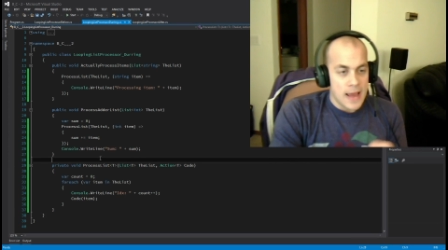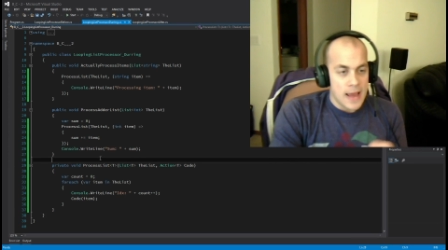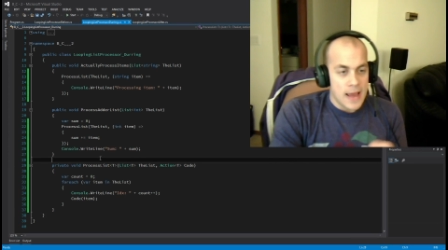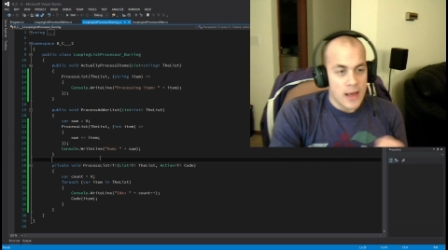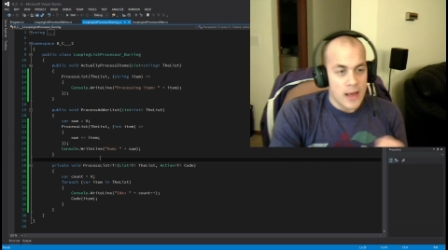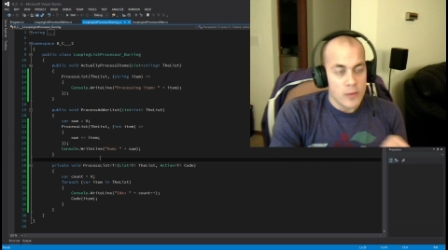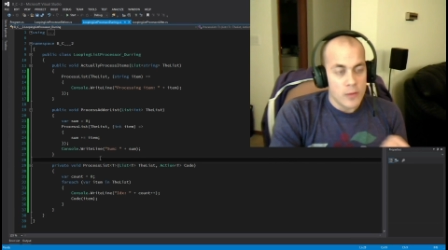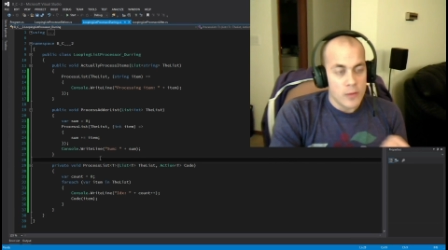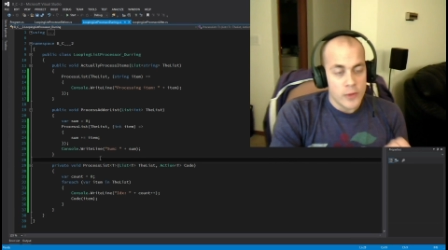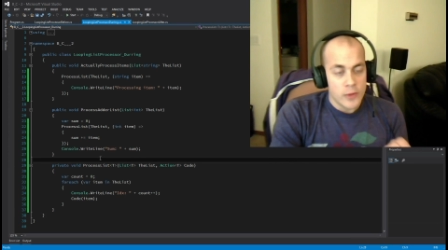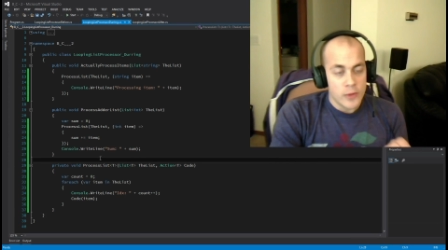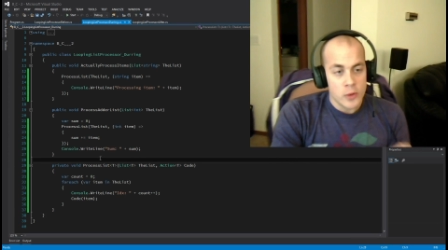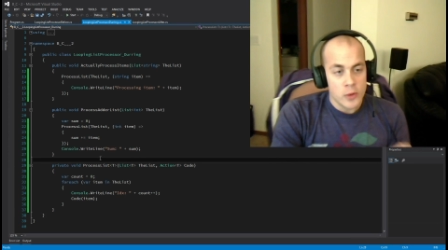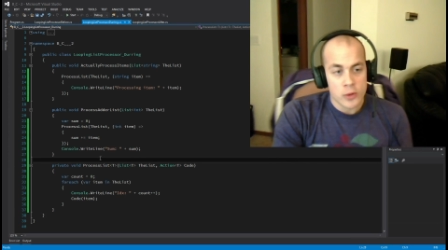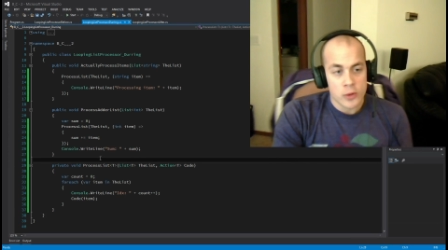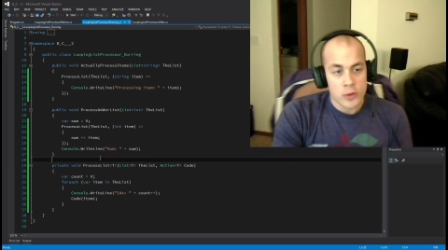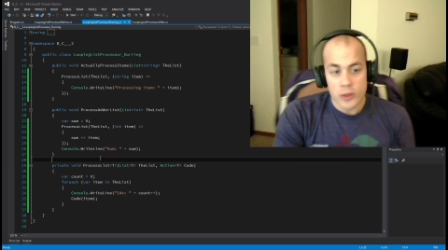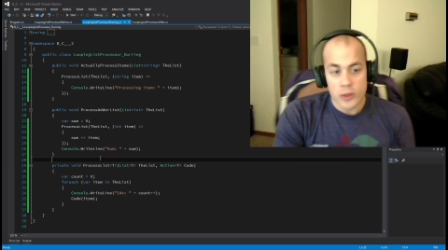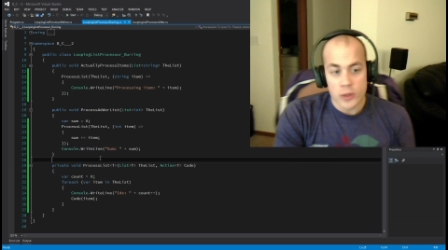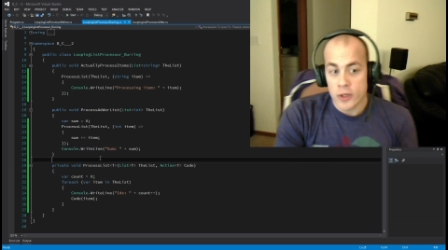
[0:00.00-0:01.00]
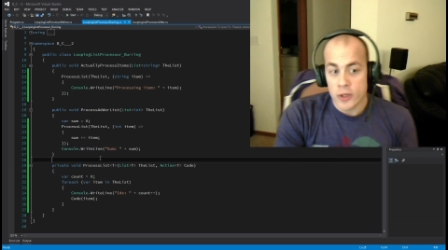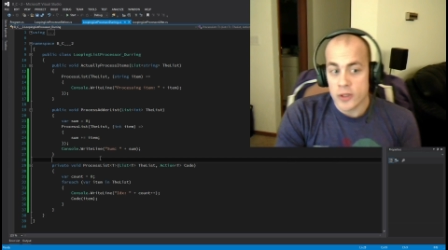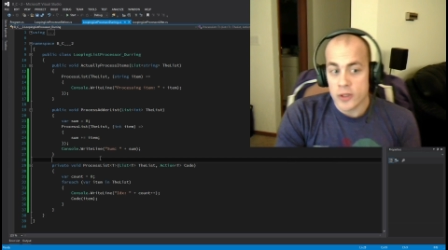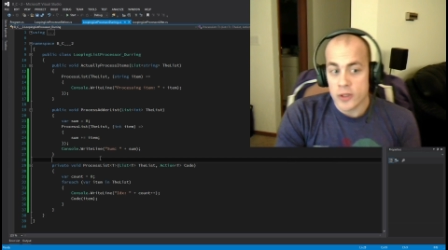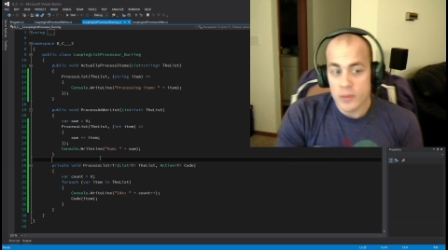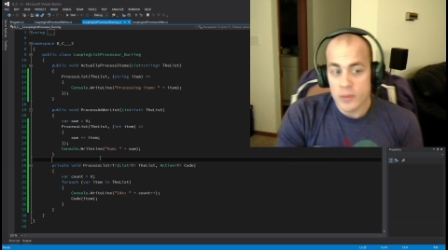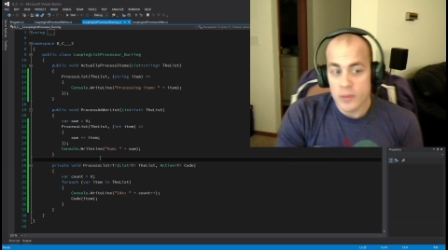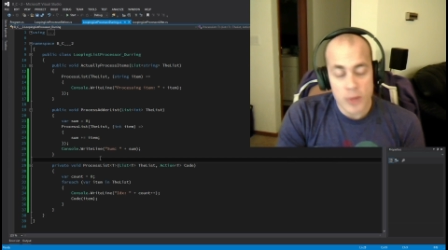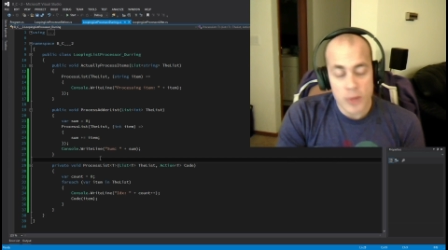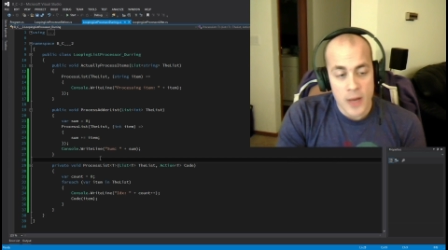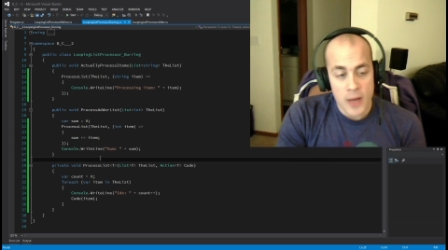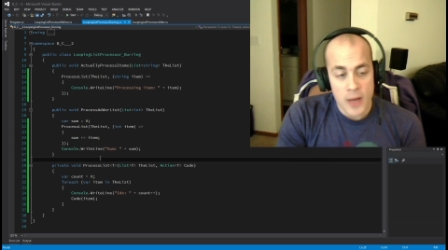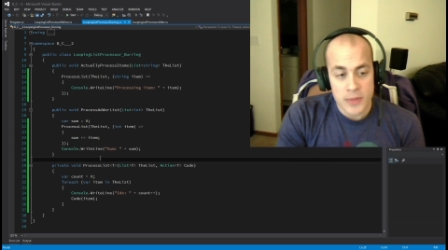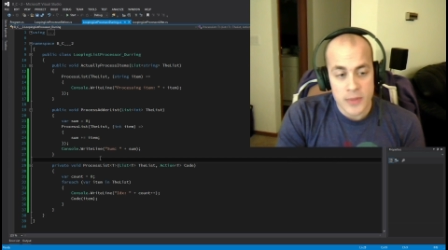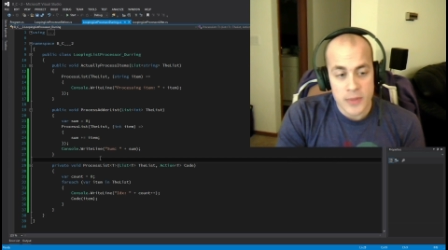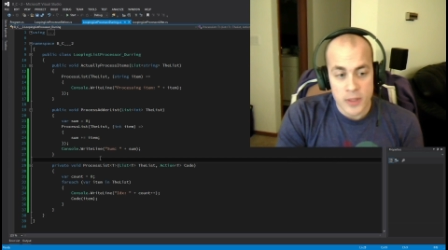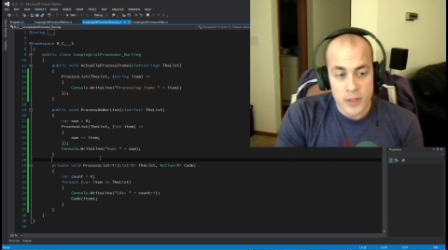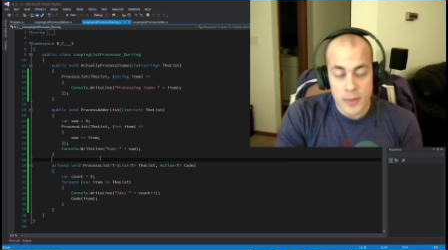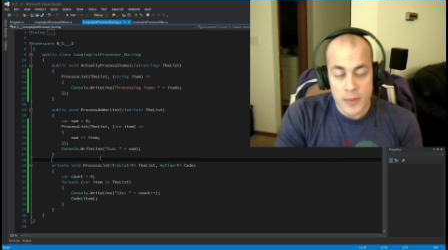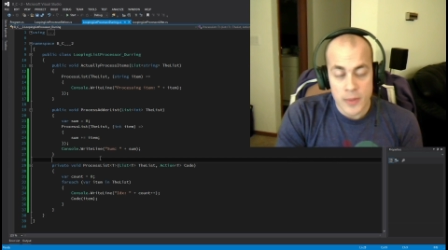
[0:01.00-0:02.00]
and hopefully you learned
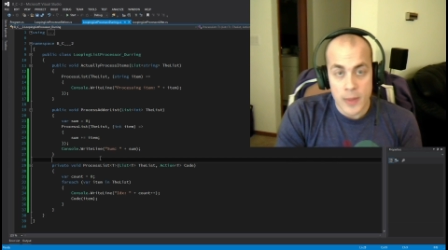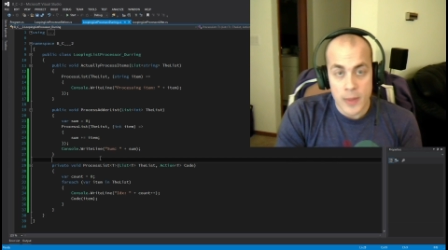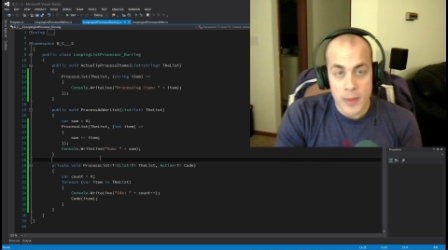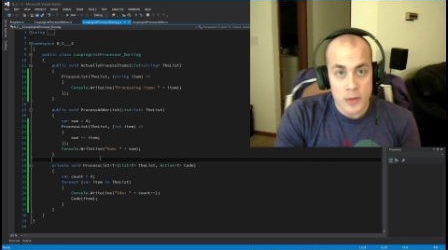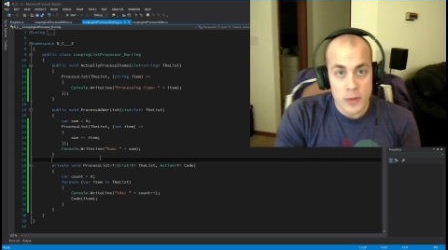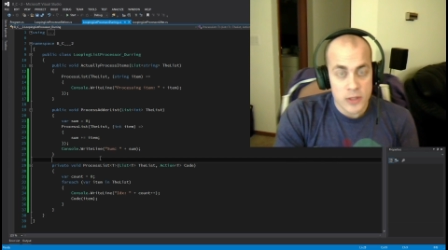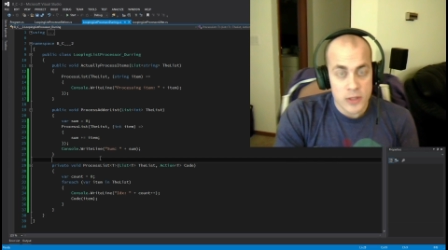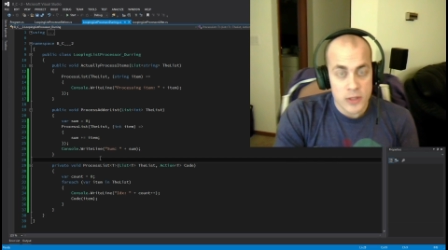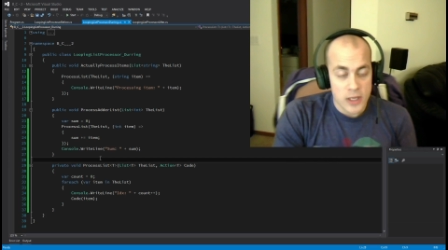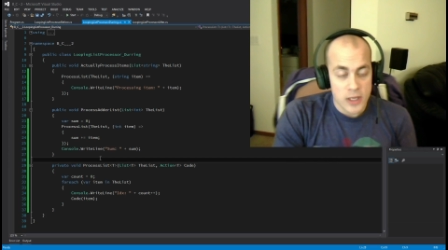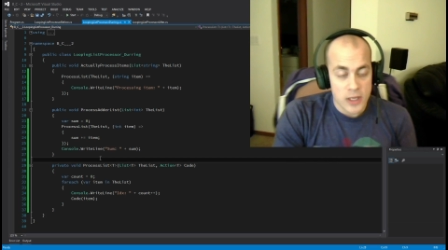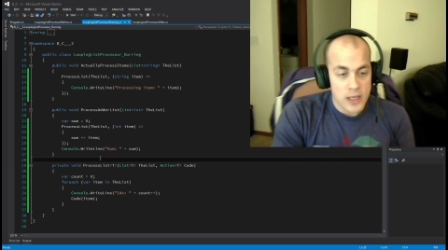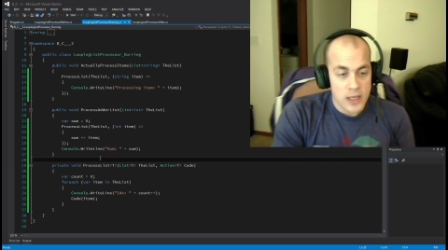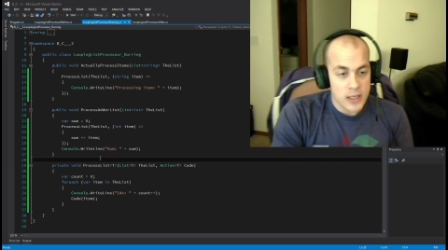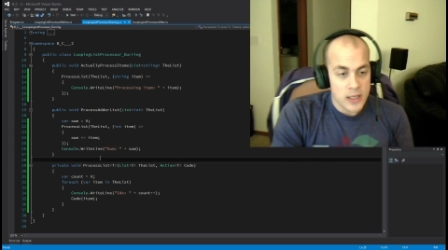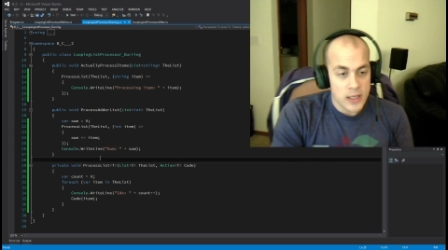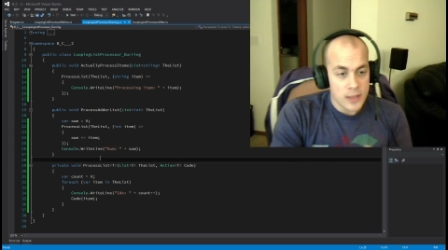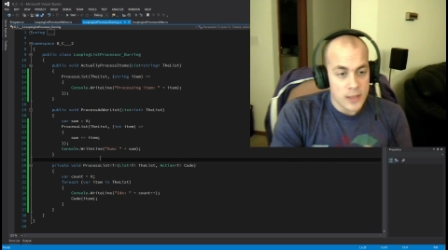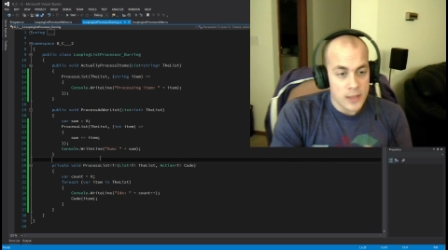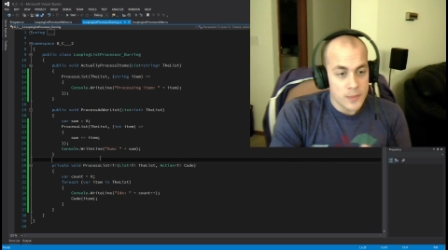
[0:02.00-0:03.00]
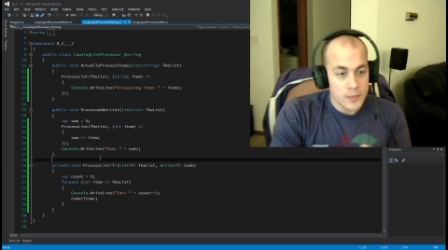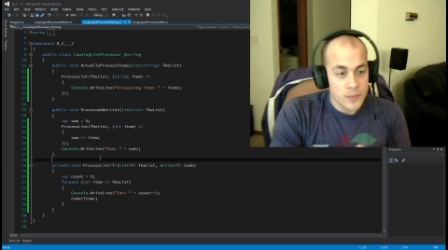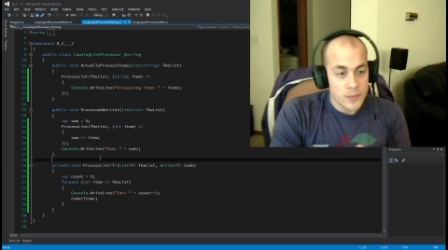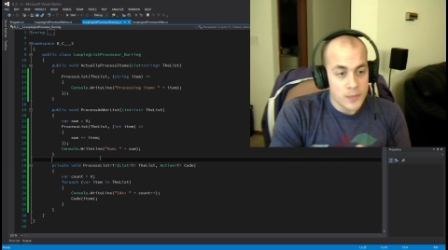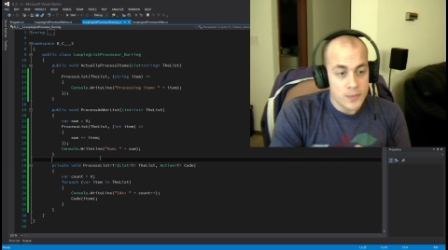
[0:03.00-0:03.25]
perhaps a little bit about uh,